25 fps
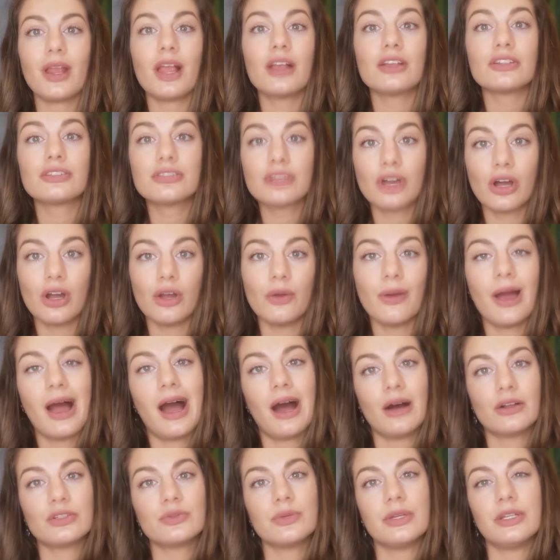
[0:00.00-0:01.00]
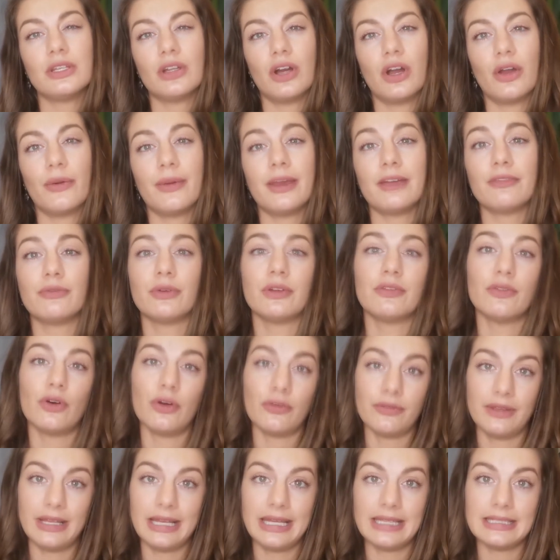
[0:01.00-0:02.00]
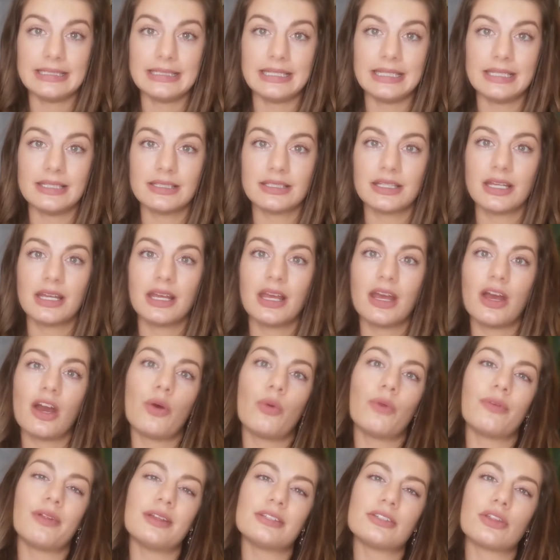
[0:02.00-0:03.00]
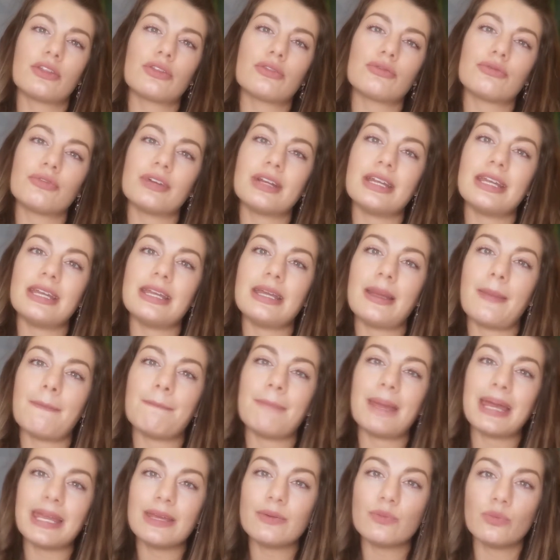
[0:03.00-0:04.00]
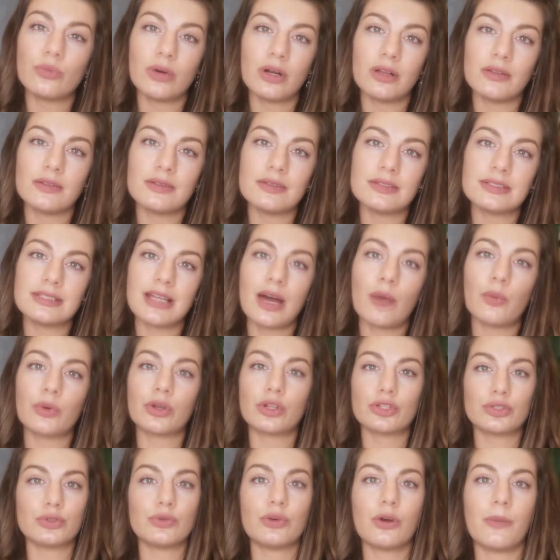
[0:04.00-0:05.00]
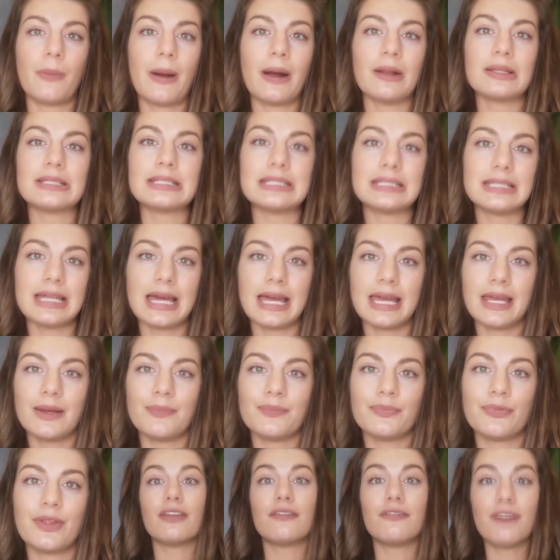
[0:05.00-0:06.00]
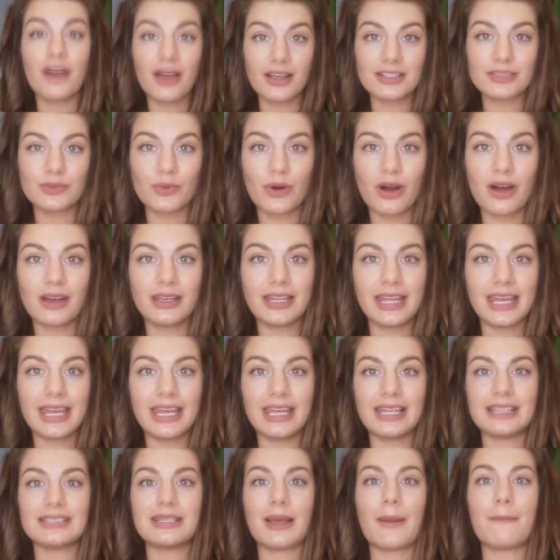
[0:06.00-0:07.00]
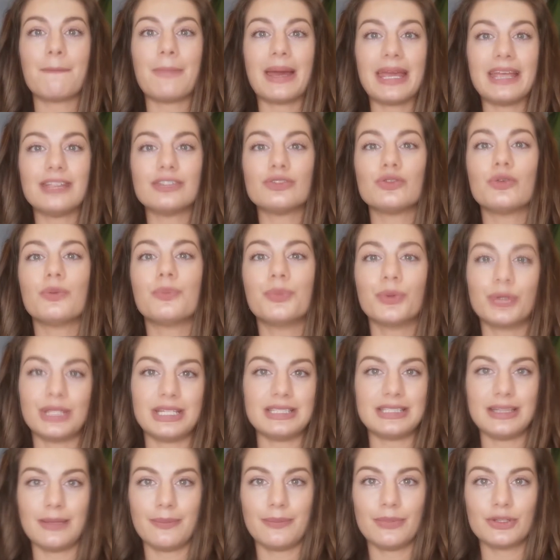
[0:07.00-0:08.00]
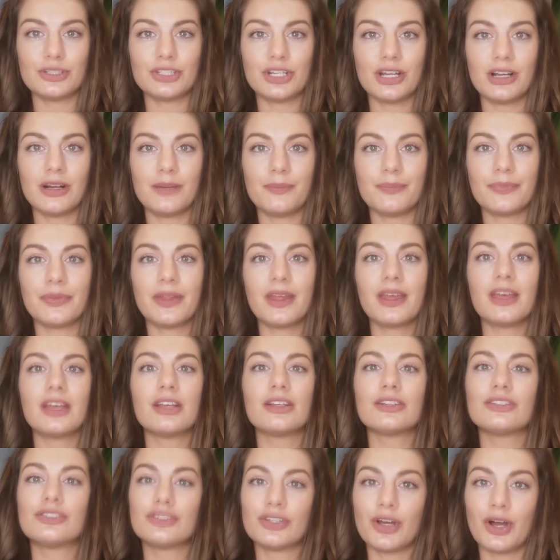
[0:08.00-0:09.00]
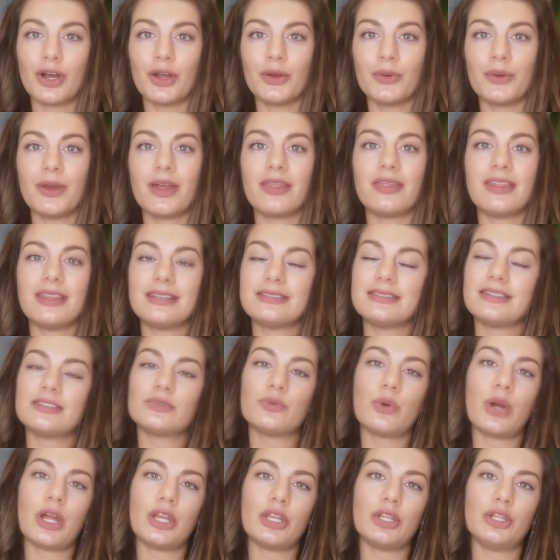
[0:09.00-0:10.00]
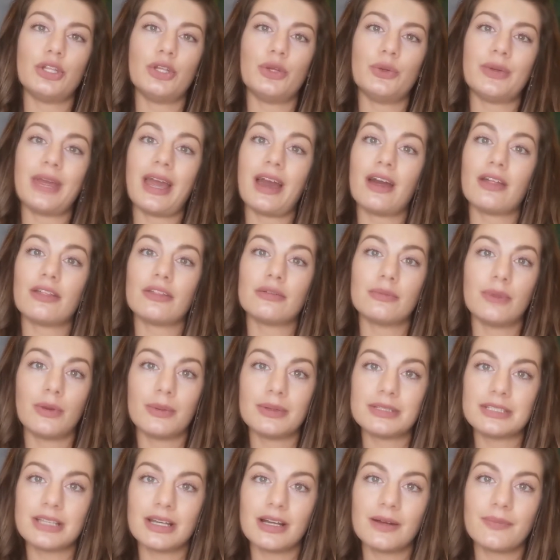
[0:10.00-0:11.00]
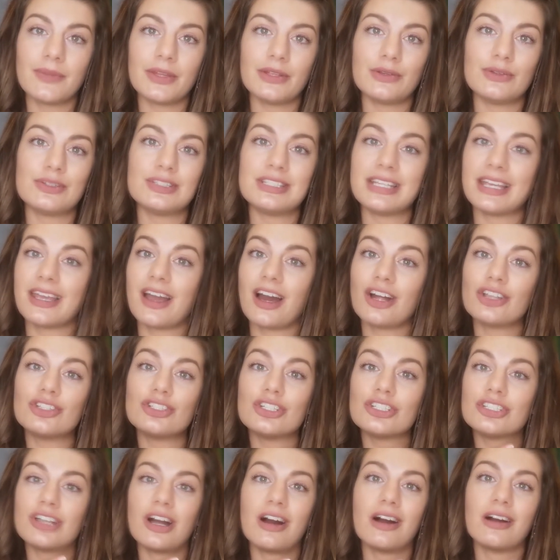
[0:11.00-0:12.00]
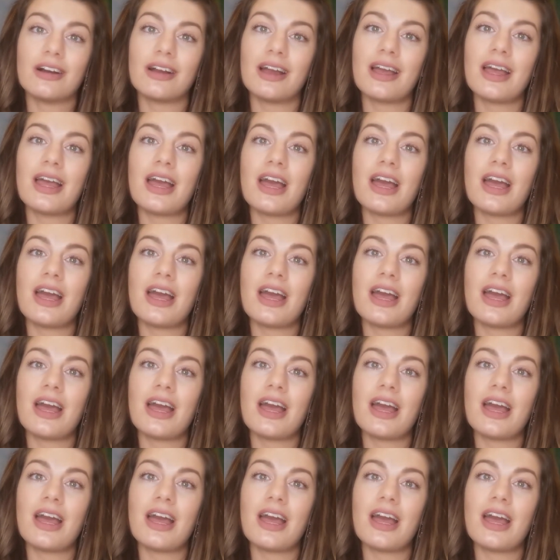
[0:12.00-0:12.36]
So how do we know if we've ovulated? Well, there's three main ones that I want to talk about today. The first one is basal body temperature. So this is when you get a thermometer and you stick it under your tongue